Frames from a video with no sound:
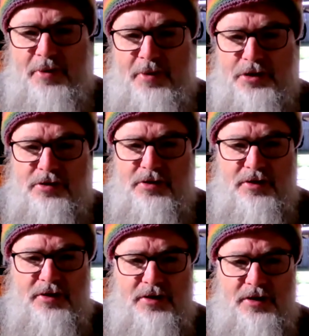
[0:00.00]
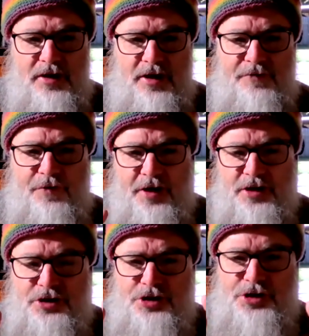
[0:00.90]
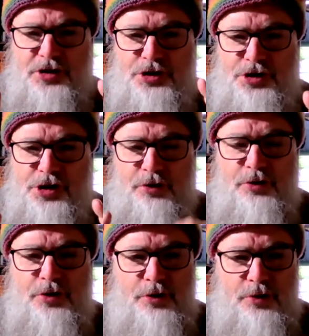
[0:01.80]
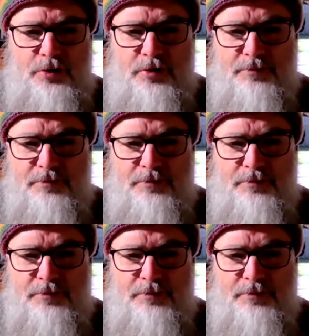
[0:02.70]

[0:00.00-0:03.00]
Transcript: much. If I could just show you.